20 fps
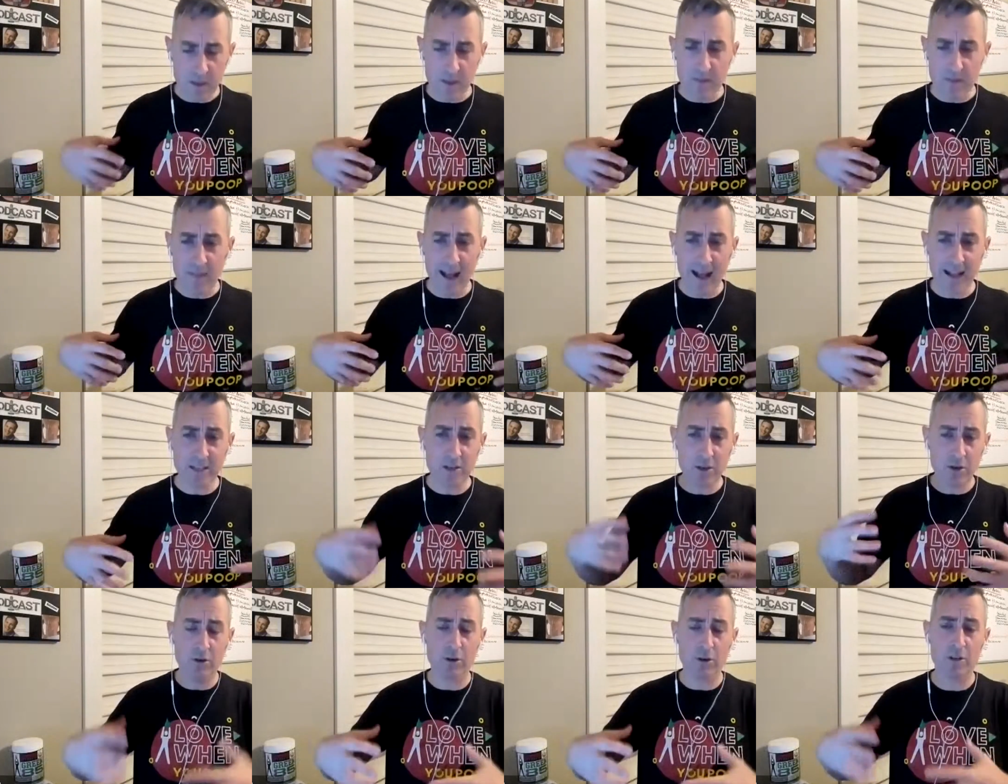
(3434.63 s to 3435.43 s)
That's
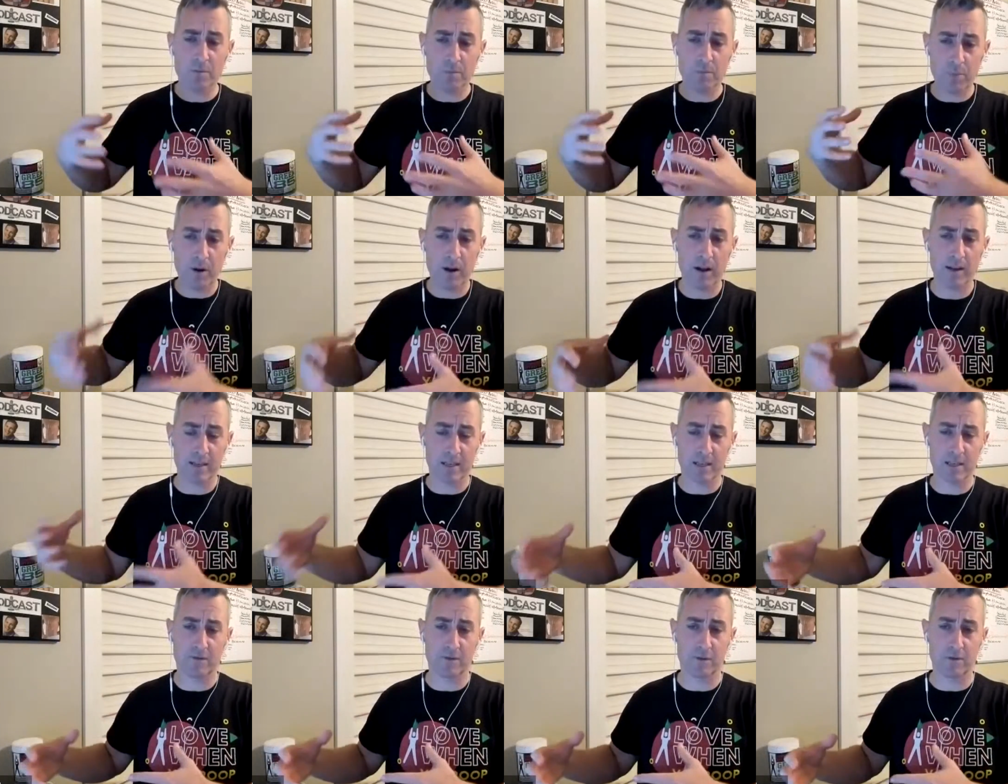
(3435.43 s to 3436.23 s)
cooked
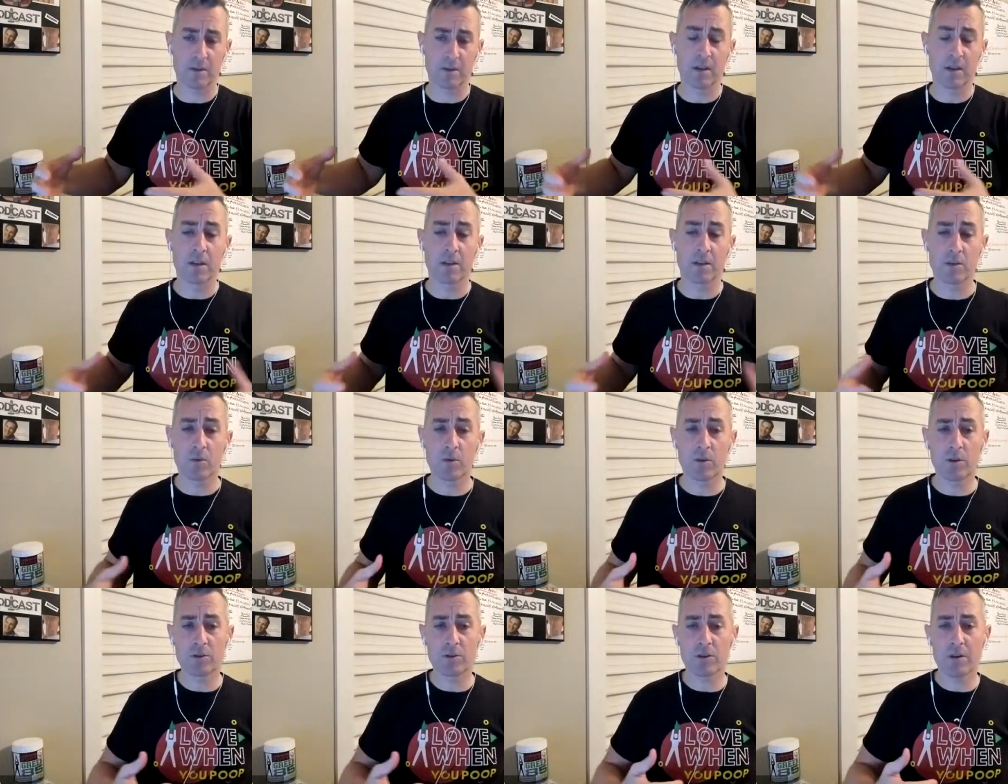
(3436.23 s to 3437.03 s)
processed foods. So
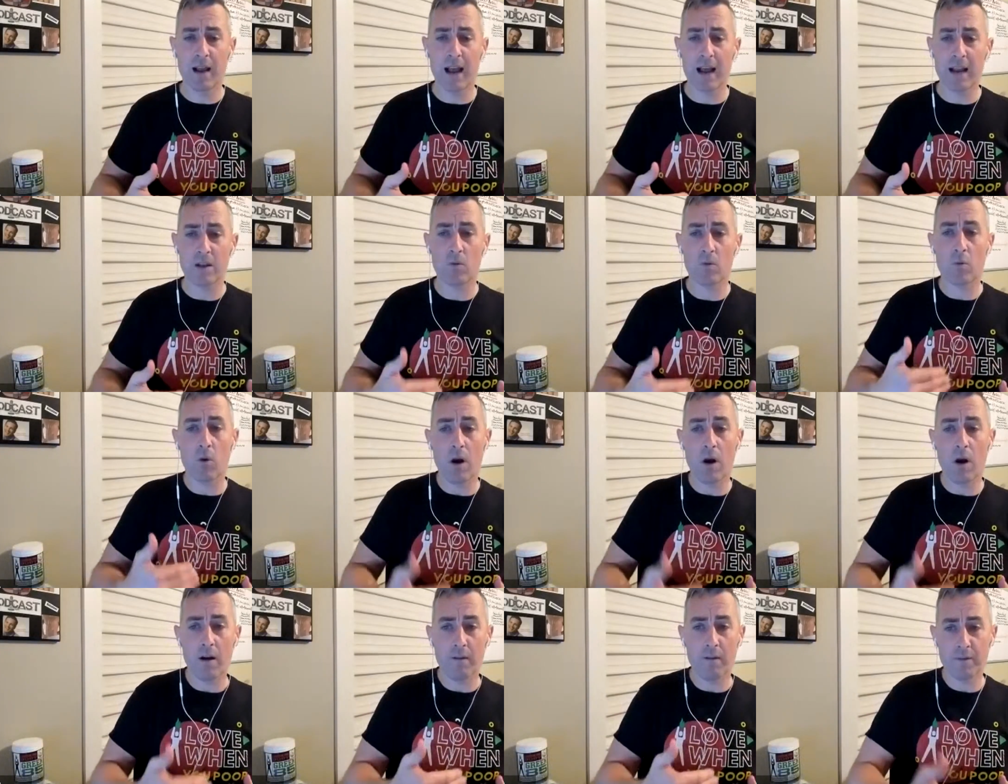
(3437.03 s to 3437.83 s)
when you start adding
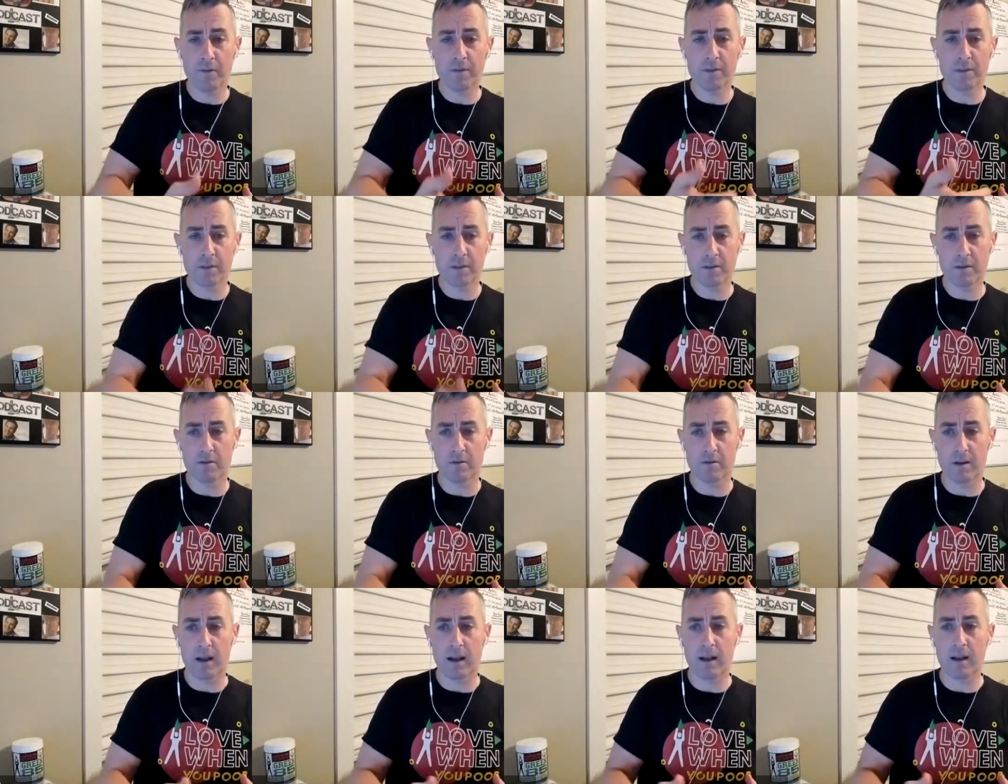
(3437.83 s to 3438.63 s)
raw foods into your
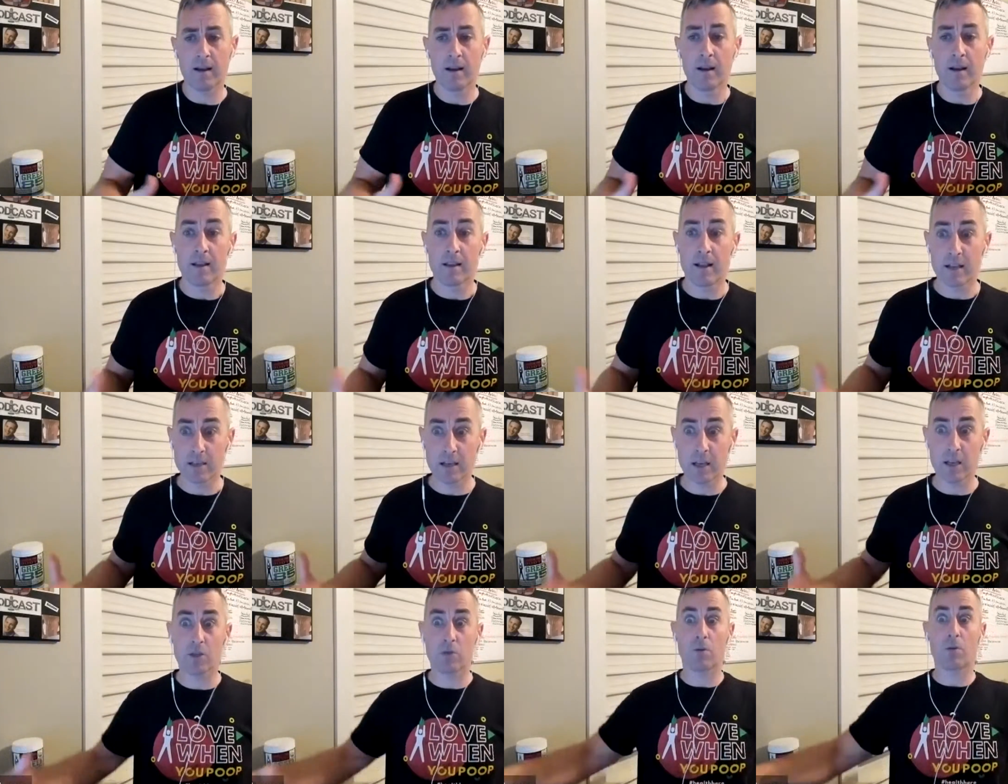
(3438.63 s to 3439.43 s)
diet, that's
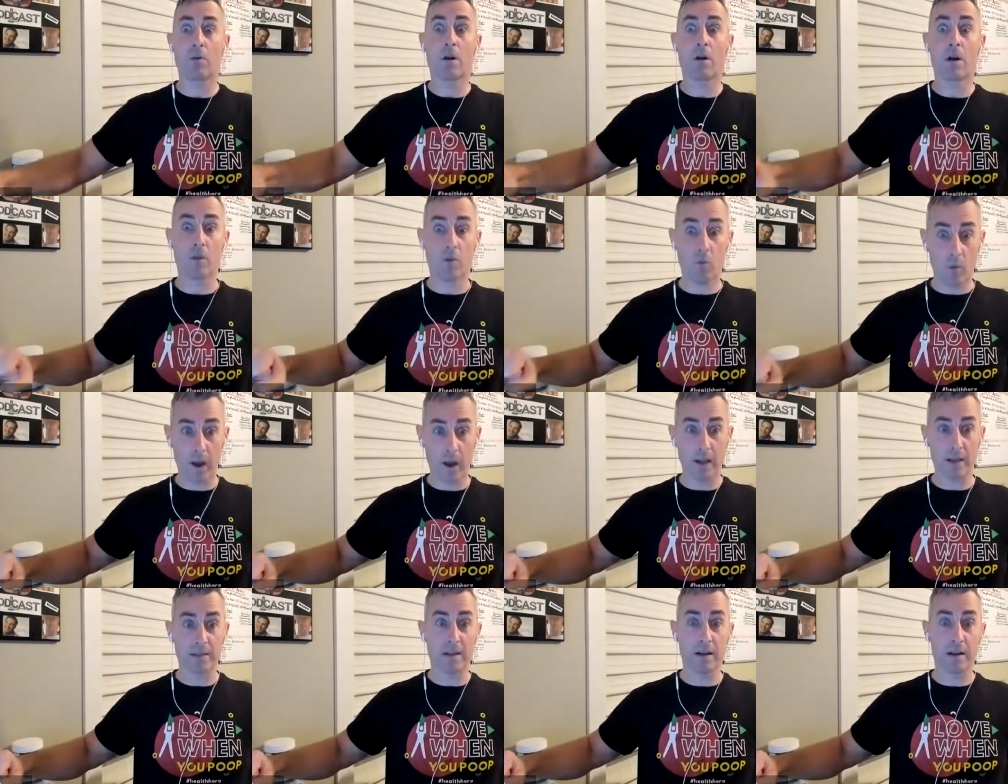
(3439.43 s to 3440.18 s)
like throwing on the weights.